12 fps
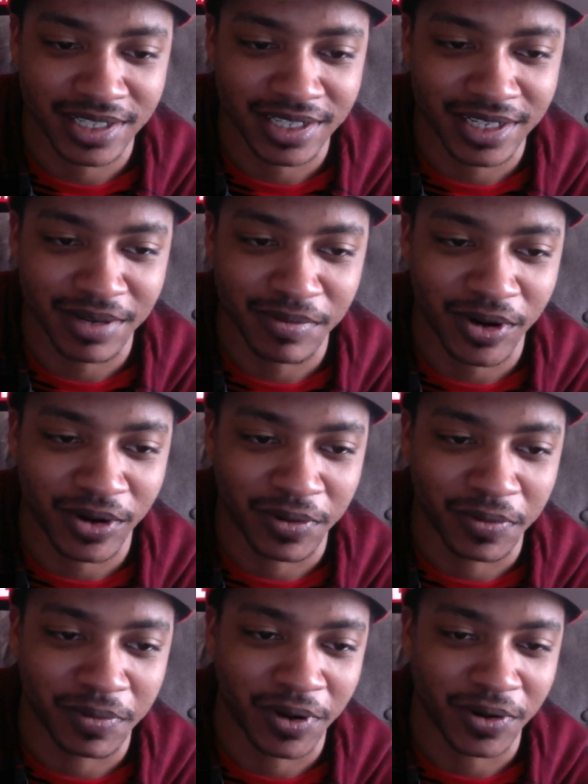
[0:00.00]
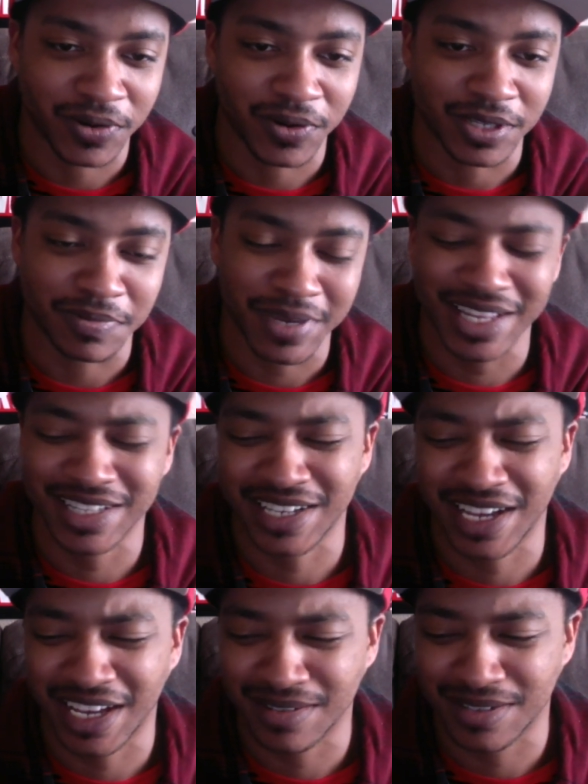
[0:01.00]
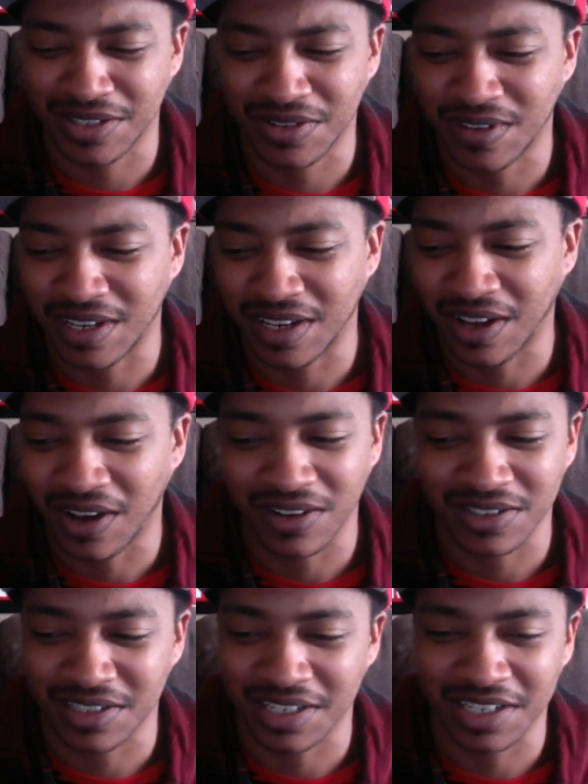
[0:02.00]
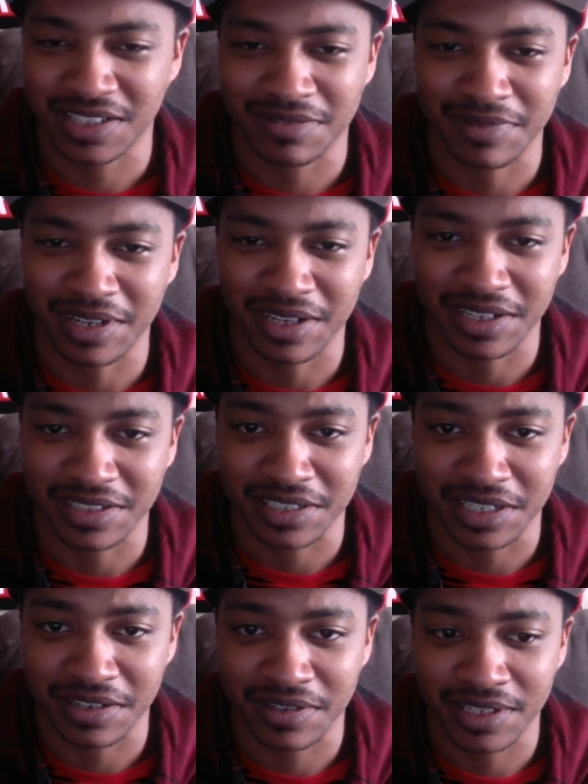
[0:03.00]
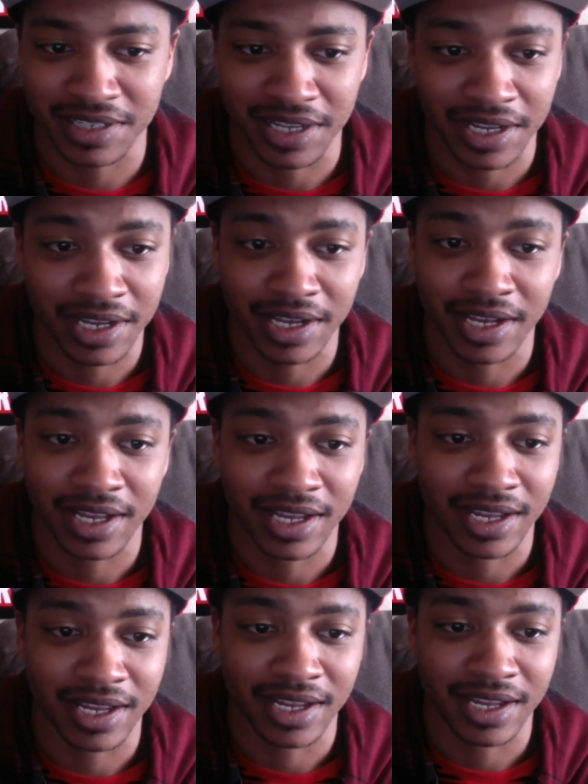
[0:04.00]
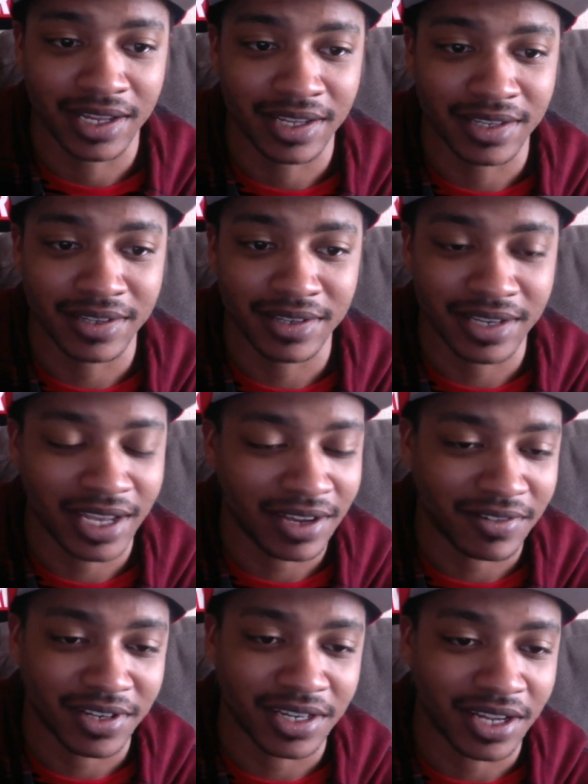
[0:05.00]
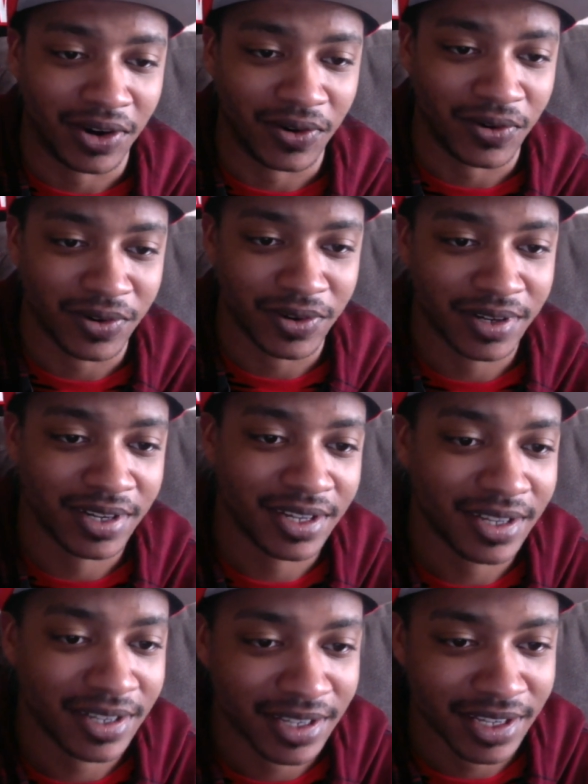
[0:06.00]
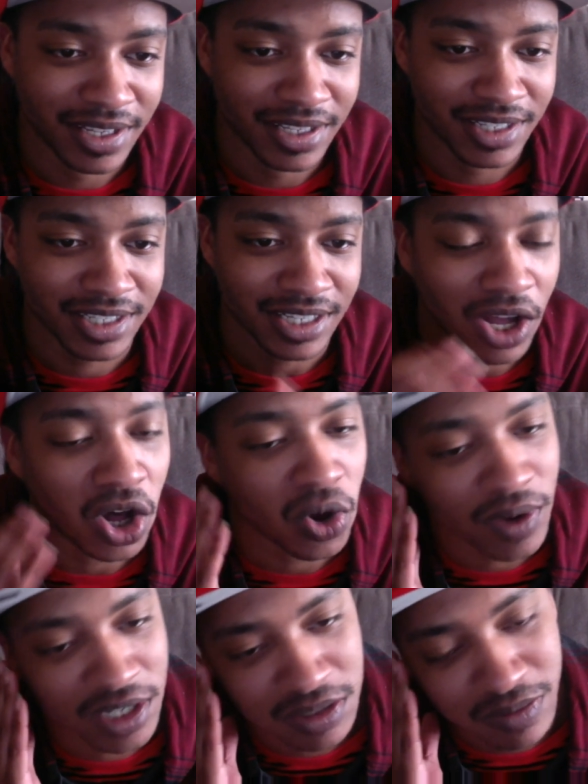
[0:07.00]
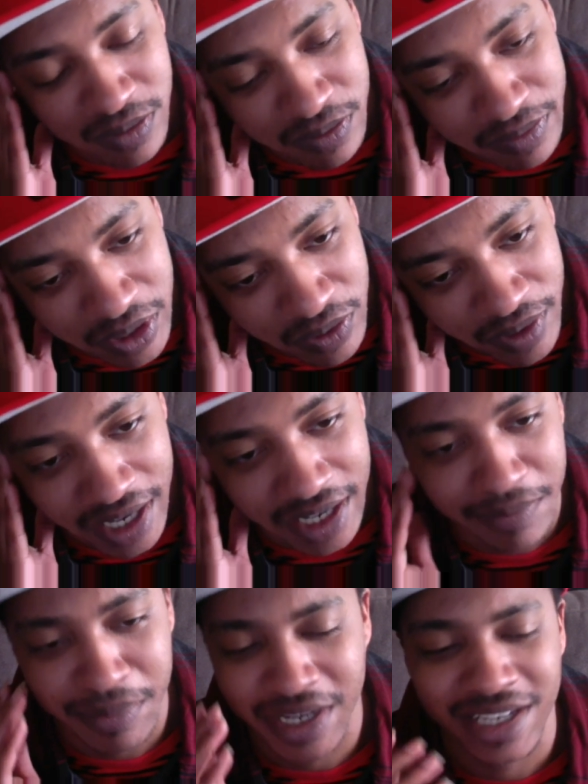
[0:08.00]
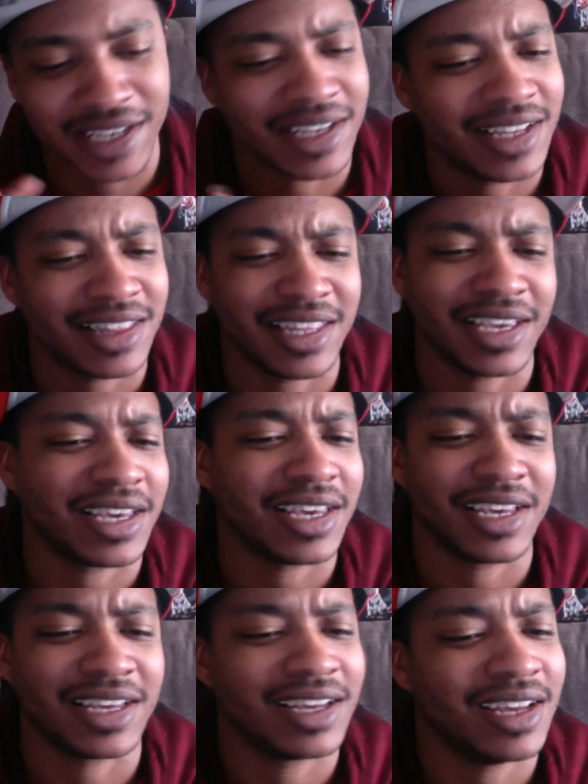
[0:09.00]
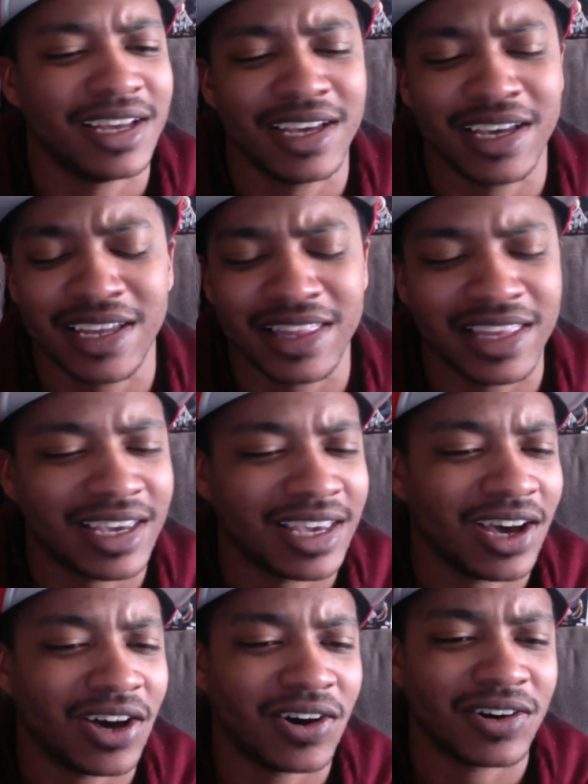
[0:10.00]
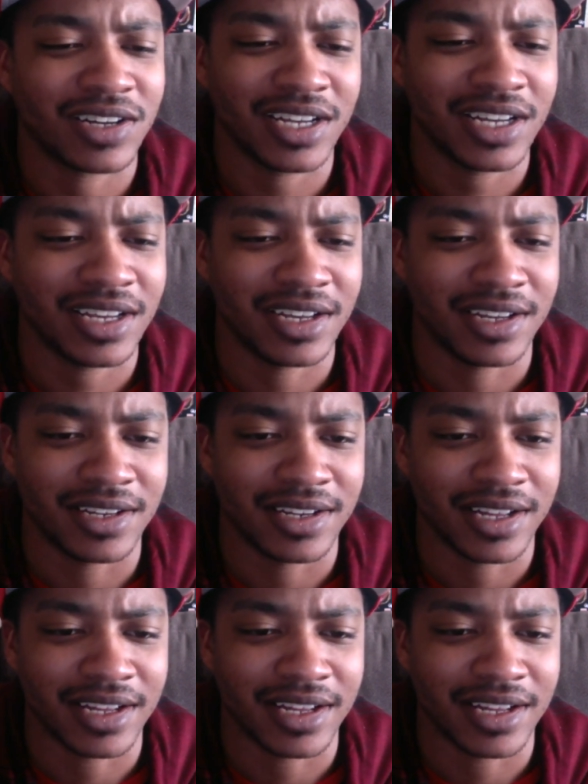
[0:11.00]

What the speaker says: Come on, Roboku. As many times as you've been lost in this series, you never know. You just always be ready. But he think he all good.